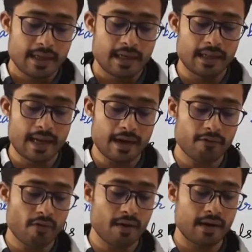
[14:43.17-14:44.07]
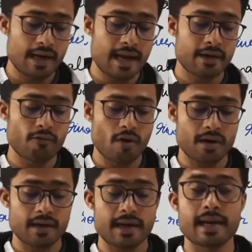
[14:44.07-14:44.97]
Land,
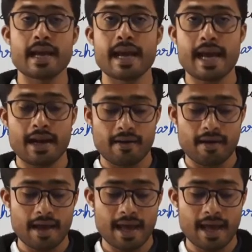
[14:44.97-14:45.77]
water and air